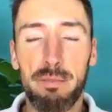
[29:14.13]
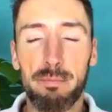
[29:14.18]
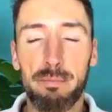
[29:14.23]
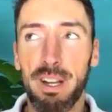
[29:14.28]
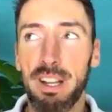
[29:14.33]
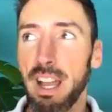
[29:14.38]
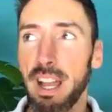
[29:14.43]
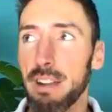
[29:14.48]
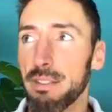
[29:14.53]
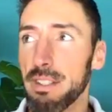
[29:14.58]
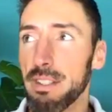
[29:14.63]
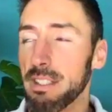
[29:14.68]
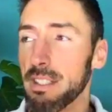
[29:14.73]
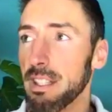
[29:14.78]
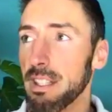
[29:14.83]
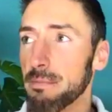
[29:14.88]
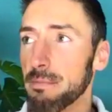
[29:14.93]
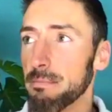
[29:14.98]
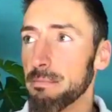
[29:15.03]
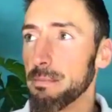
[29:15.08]
by having
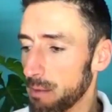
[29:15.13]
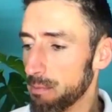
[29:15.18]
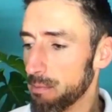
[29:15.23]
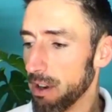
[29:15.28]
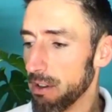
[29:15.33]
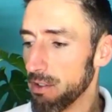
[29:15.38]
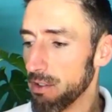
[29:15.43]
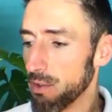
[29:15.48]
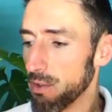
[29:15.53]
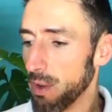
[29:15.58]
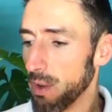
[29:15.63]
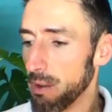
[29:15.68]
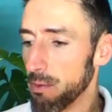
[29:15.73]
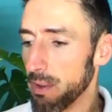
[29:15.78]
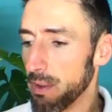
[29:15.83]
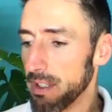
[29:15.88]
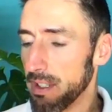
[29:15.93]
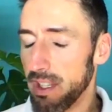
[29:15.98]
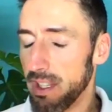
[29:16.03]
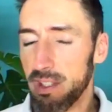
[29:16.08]
the approach where
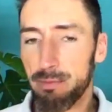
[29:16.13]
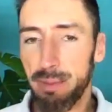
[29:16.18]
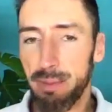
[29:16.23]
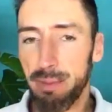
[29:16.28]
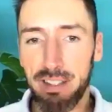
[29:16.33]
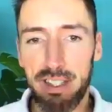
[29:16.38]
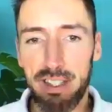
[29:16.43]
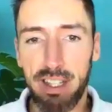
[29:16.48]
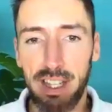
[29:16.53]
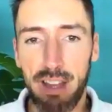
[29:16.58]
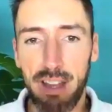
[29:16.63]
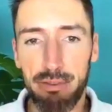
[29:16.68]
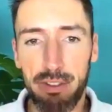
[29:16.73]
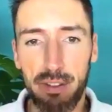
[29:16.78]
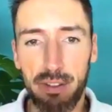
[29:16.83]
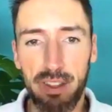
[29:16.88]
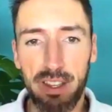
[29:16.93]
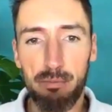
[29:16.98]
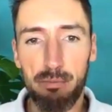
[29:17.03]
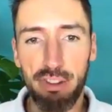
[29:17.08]
we're dismantling
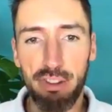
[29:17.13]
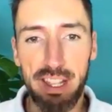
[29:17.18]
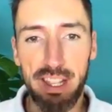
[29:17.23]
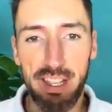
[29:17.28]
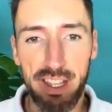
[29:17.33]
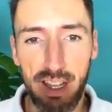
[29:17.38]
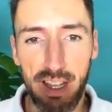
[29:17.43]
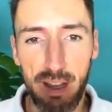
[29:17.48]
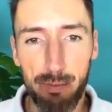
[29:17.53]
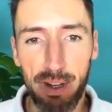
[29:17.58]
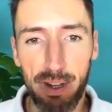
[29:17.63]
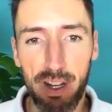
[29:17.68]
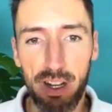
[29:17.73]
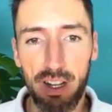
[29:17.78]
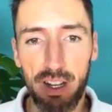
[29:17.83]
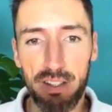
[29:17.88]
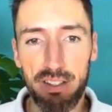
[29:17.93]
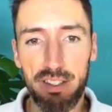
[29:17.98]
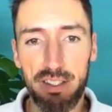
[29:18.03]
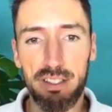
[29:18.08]
everything and breaking it
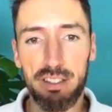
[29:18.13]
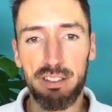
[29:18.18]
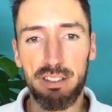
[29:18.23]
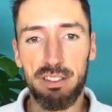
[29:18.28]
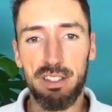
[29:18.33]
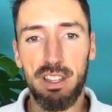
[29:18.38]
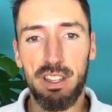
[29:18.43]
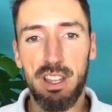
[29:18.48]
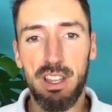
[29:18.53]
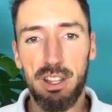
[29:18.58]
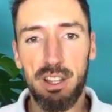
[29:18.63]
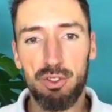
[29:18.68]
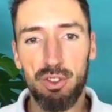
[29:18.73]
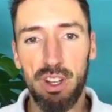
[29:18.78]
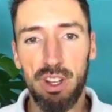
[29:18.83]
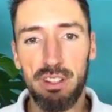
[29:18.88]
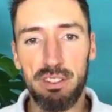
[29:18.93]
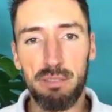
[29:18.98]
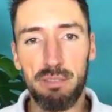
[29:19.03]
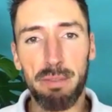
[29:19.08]
apart and
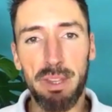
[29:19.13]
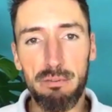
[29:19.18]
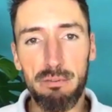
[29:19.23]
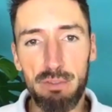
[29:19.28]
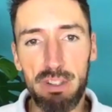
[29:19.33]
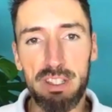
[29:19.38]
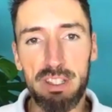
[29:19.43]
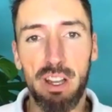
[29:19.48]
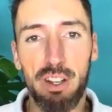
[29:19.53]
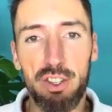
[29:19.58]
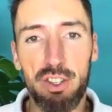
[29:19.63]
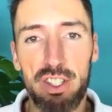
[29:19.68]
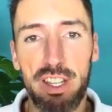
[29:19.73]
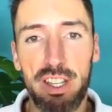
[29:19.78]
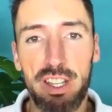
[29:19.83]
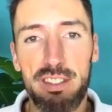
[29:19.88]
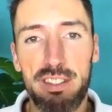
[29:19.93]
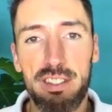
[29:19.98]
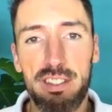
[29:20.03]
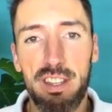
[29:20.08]
trying to be a
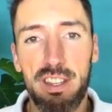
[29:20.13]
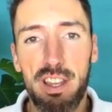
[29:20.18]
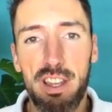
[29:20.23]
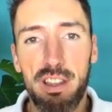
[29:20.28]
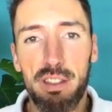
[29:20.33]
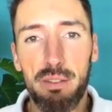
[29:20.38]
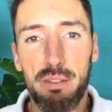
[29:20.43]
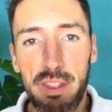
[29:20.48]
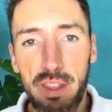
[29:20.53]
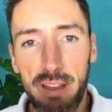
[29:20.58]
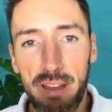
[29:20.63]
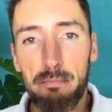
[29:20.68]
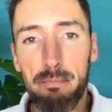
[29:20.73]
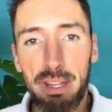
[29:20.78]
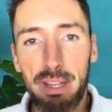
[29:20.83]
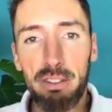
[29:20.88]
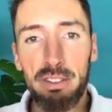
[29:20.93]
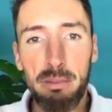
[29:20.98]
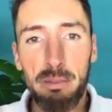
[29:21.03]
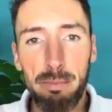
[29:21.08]
reductionist. We then
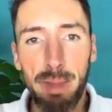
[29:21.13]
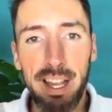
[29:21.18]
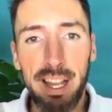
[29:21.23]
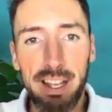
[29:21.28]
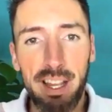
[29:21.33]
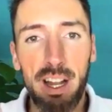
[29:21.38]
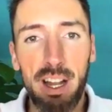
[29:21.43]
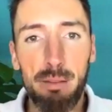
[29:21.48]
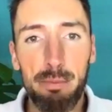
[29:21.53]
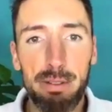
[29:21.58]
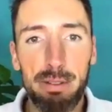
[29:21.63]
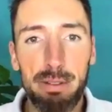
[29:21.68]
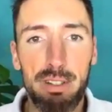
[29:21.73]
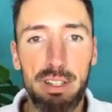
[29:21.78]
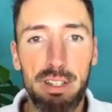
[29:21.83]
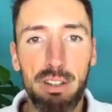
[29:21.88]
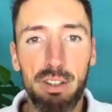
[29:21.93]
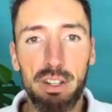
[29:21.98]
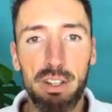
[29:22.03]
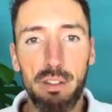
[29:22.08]
build it back up
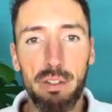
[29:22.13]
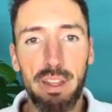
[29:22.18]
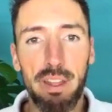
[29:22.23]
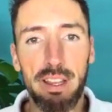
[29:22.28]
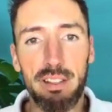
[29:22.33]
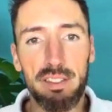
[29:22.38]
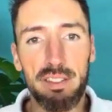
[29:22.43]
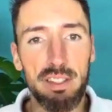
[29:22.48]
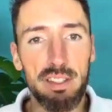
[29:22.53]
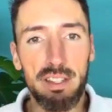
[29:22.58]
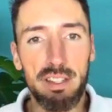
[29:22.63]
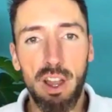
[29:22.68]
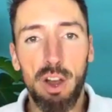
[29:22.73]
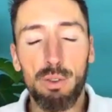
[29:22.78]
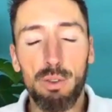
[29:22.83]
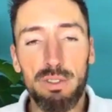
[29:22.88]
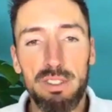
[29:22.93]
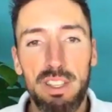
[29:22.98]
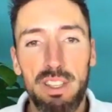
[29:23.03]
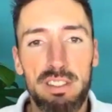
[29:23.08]
and look at things and
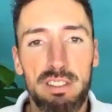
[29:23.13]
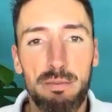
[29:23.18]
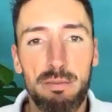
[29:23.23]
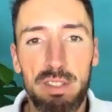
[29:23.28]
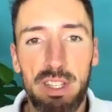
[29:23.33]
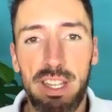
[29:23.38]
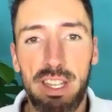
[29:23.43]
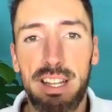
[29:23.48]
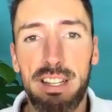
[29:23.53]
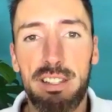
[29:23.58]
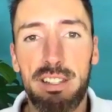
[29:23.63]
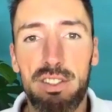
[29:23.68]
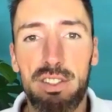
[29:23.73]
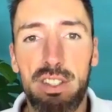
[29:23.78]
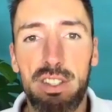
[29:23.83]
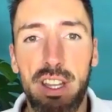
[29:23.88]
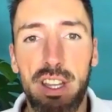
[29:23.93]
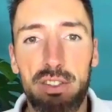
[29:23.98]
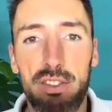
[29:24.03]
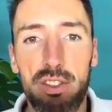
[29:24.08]
whole systems again,
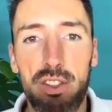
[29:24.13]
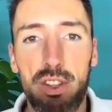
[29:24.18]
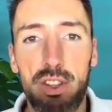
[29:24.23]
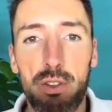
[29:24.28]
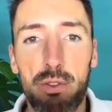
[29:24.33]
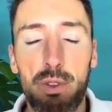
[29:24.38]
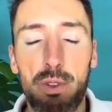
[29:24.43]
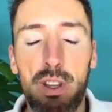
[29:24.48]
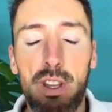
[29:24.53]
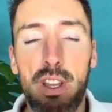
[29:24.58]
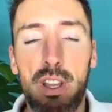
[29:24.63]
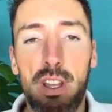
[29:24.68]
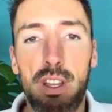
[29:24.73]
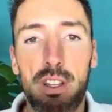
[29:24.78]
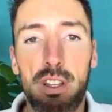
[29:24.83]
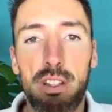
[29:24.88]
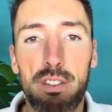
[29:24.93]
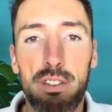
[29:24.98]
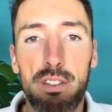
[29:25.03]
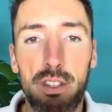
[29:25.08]
as you
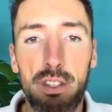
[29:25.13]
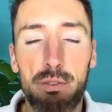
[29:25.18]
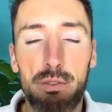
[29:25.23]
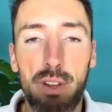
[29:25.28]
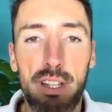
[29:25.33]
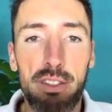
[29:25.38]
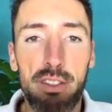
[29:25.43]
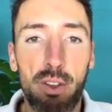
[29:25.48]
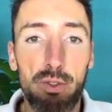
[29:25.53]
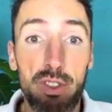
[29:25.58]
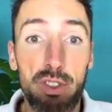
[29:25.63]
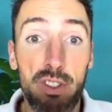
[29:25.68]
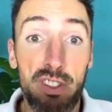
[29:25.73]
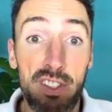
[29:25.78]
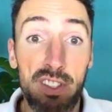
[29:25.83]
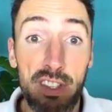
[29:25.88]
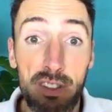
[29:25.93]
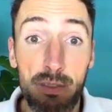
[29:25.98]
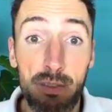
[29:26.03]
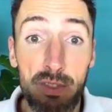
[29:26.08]
do, and not just
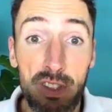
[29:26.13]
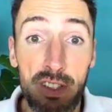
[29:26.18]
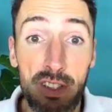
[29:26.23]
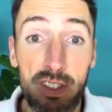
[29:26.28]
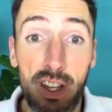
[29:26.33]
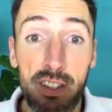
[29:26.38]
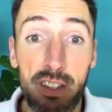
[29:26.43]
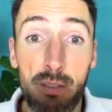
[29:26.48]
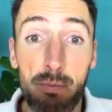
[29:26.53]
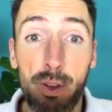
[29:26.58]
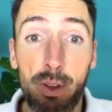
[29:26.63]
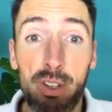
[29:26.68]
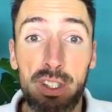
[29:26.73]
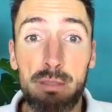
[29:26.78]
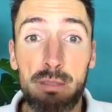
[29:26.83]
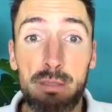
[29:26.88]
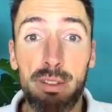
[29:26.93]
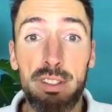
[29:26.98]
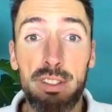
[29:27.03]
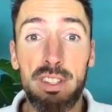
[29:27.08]
systems inside the body,
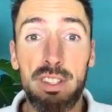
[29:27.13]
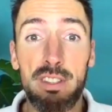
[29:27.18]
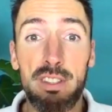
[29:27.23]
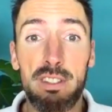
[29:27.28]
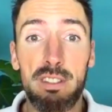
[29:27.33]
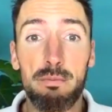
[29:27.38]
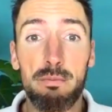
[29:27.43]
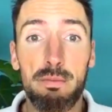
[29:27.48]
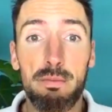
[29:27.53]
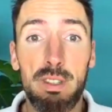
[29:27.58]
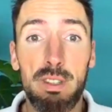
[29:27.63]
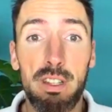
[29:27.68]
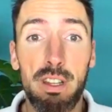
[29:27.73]
but system,